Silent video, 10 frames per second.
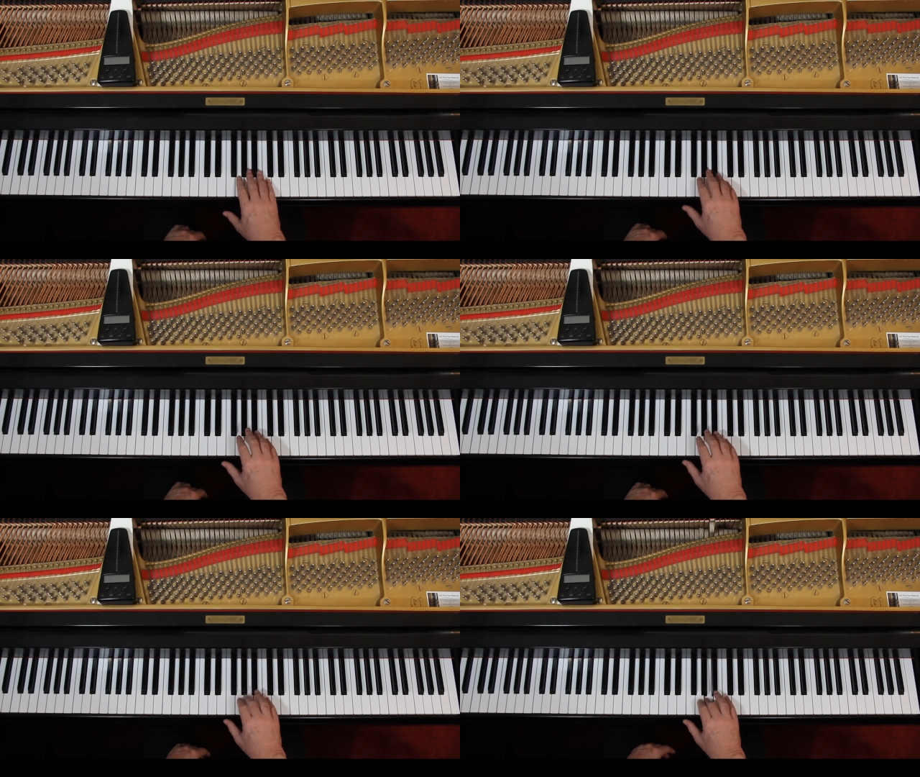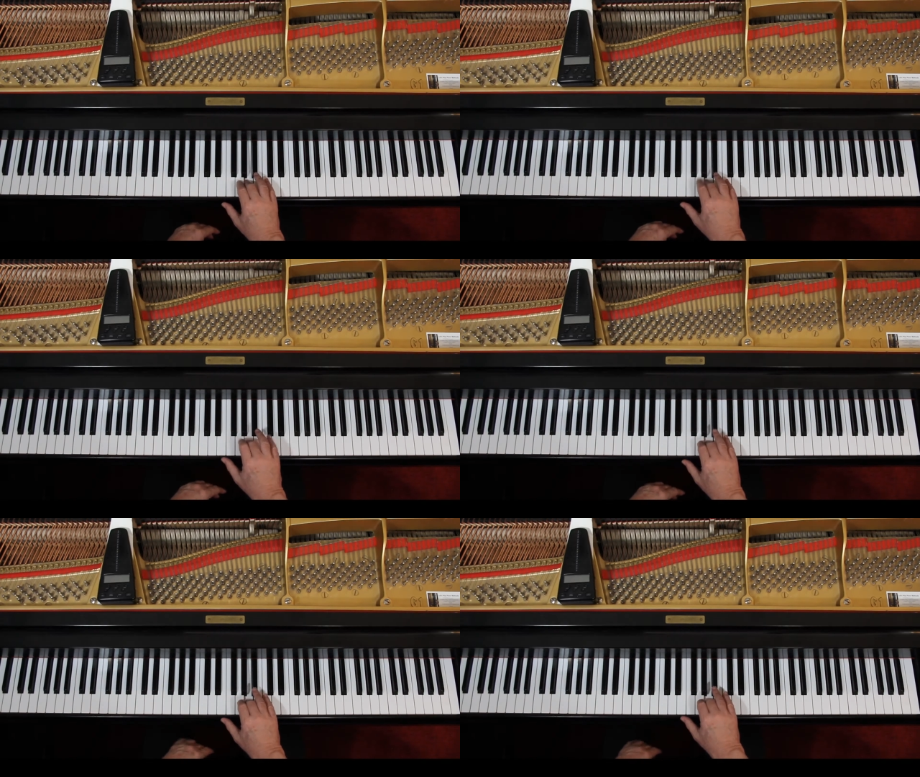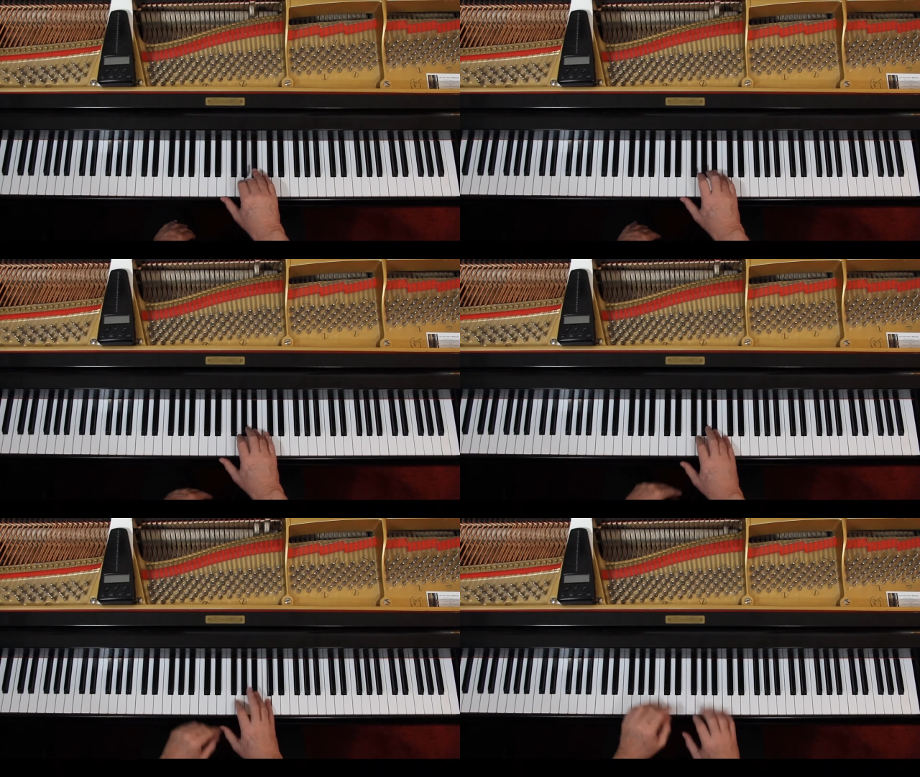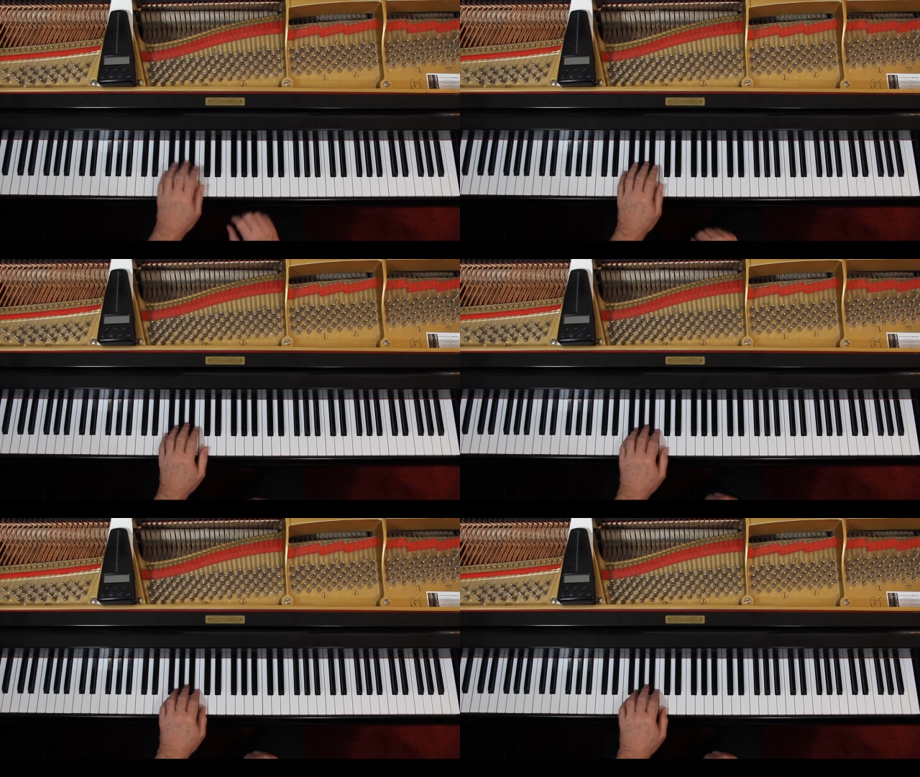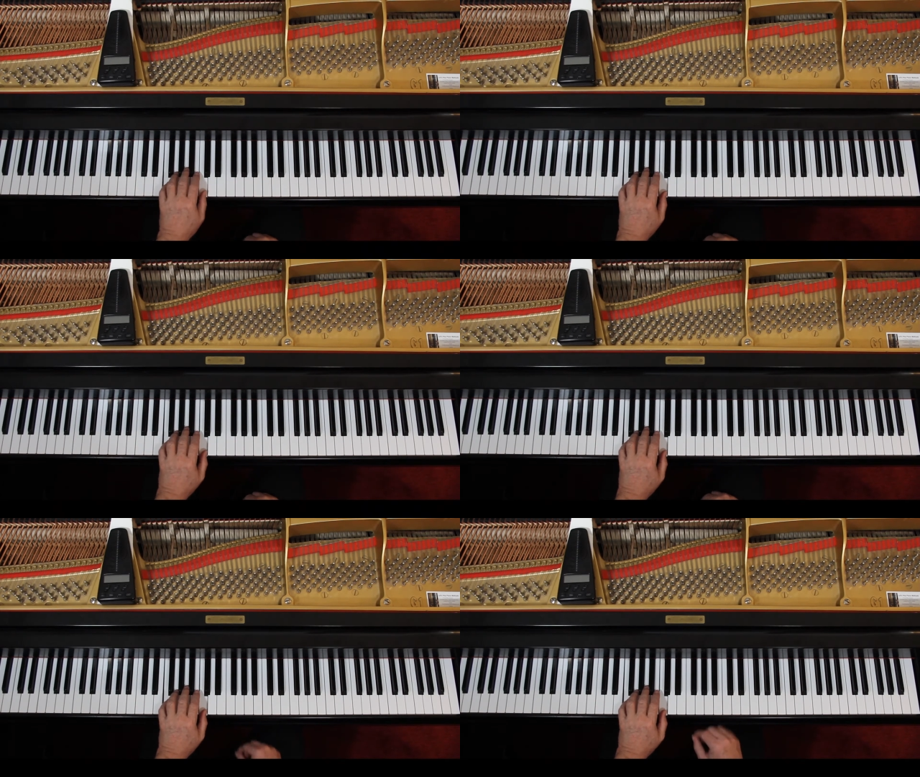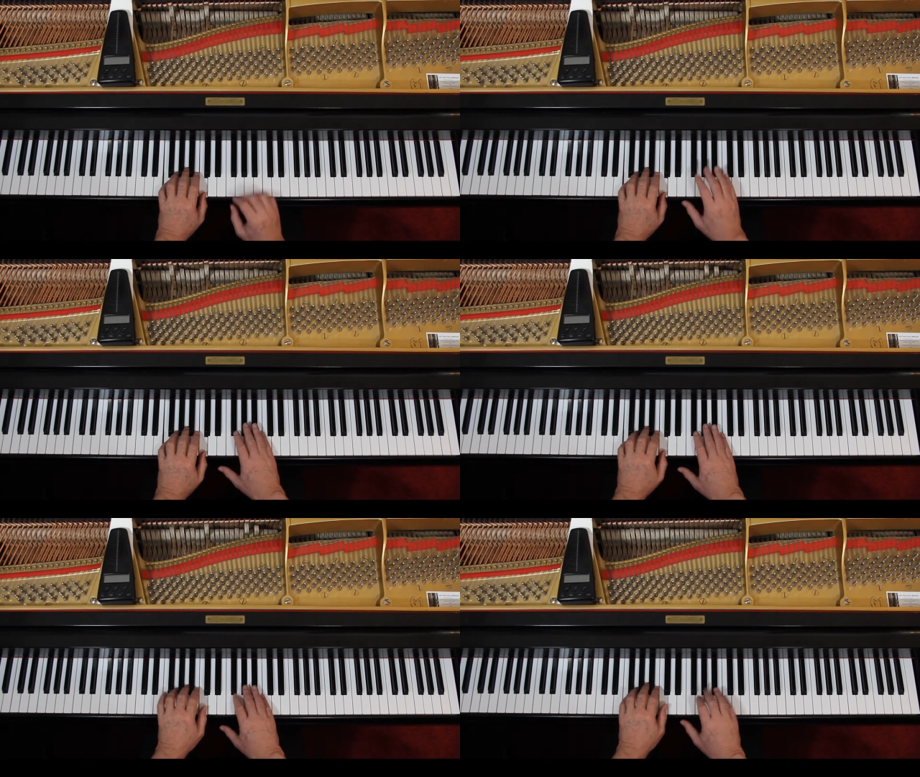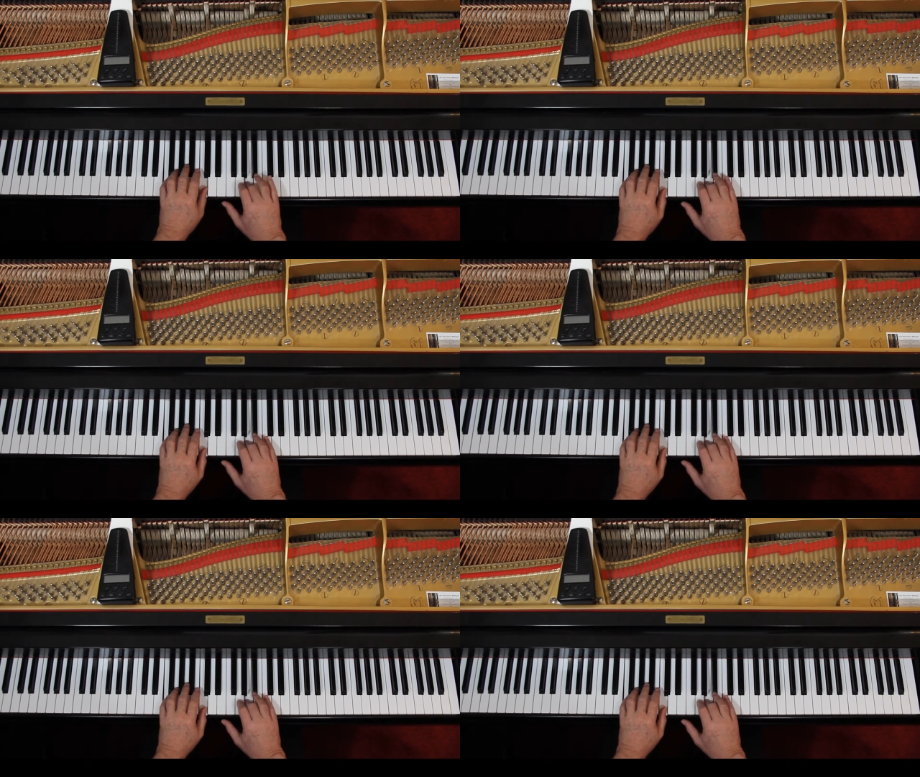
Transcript: [unreadable: no face in view]